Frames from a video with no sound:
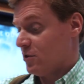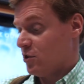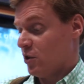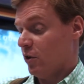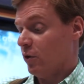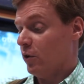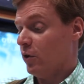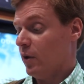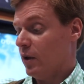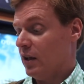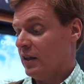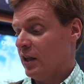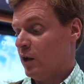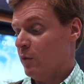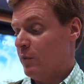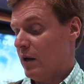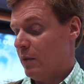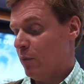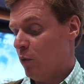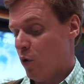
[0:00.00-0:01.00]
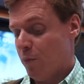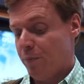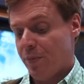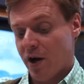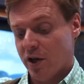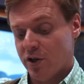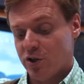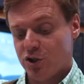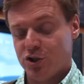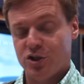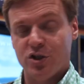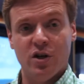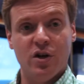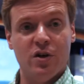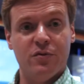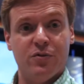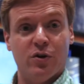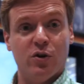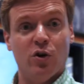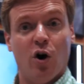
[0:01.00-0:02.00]
So a little bit more punch,
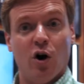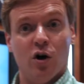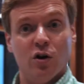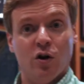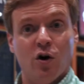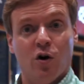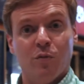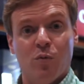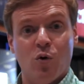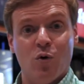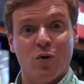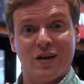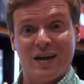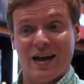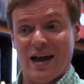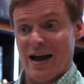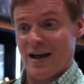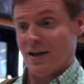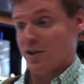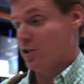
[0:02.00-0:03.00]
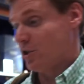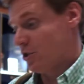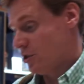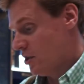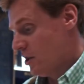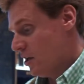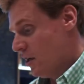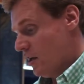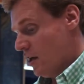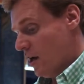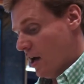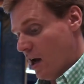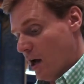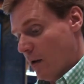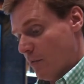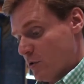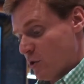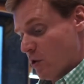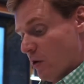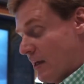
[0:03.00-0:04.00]
but not a lot more cash.
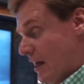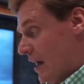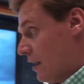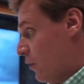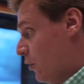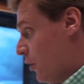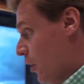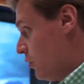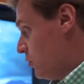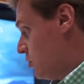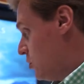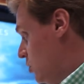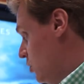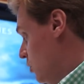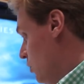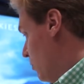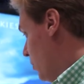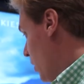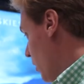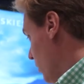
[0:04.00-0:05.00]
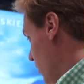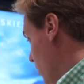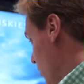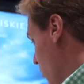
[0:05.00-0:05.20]
So again, those two are probably